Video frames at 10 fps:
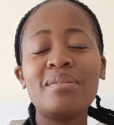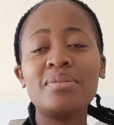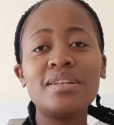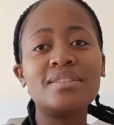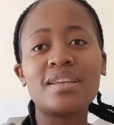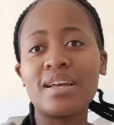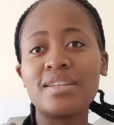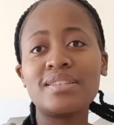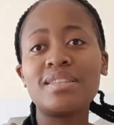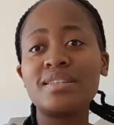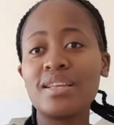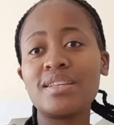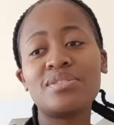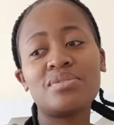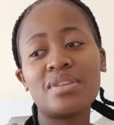Please, guys, this
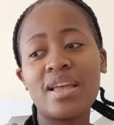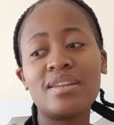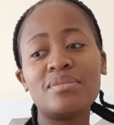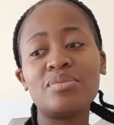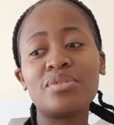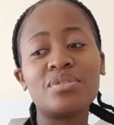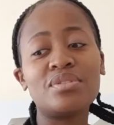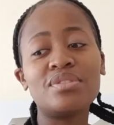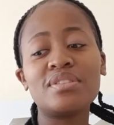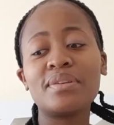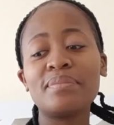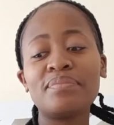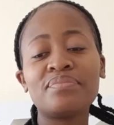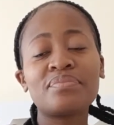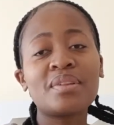has to end, because
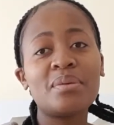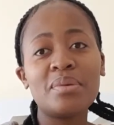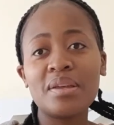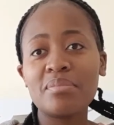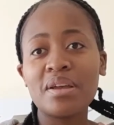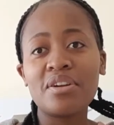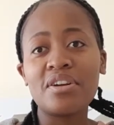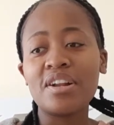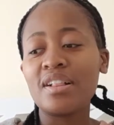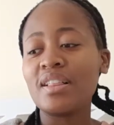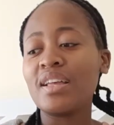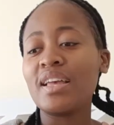me and my girl,